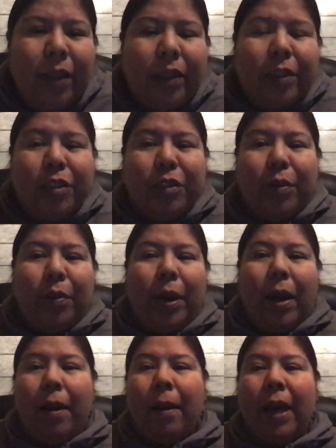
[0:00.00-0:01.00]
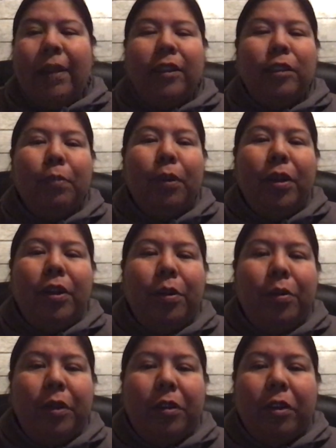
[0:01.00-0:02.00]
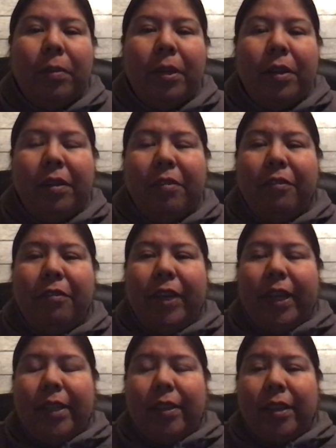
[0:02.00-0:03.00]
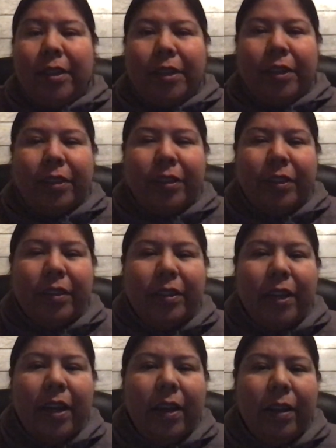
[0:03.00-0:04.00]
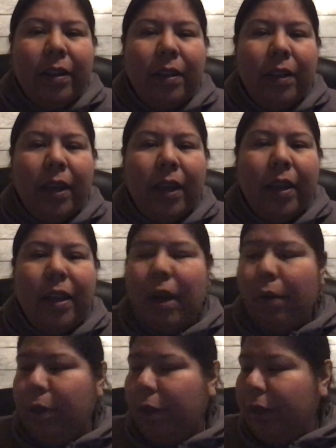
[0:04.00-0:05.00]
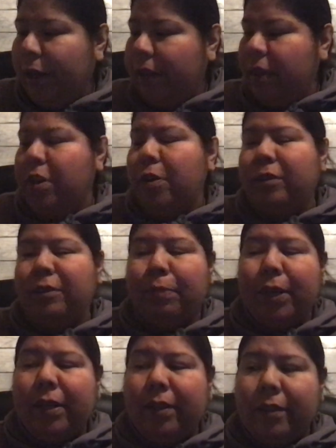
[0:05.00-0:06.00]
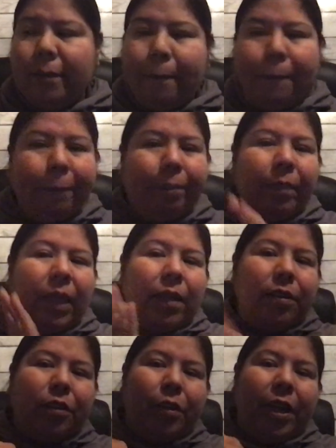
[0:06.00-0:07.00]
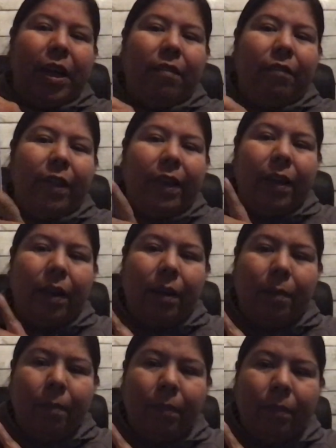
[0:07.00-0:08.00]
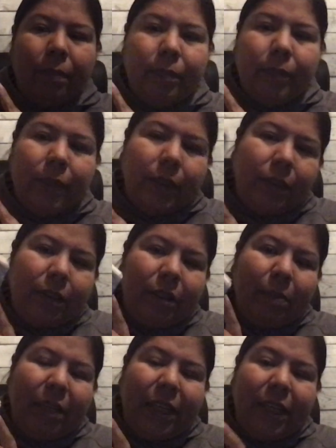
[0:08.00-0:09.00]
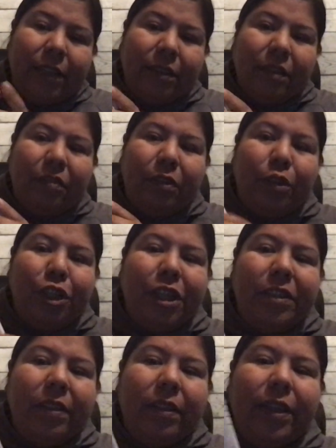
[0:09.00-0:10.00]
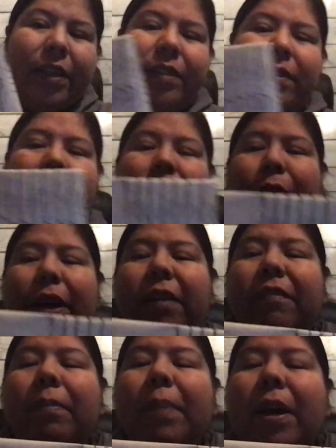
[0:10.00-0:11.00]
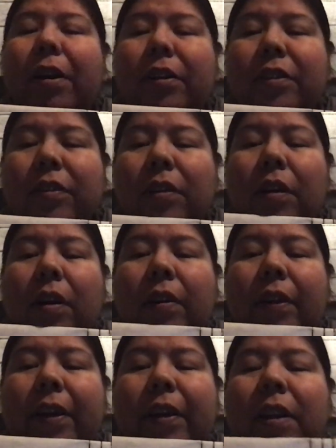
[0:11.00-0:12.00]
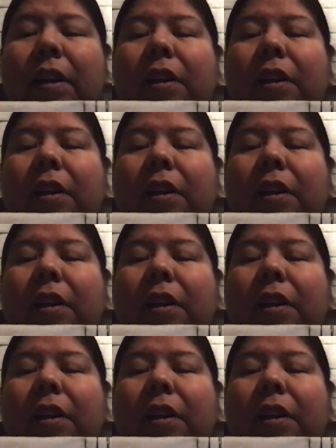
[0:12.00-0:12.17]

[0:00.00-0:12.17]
So at this point you determined your fit and your style, and now we'll look at the newsprint. So you have like some of these, there's a few sheets of these, and we have the patterns on there.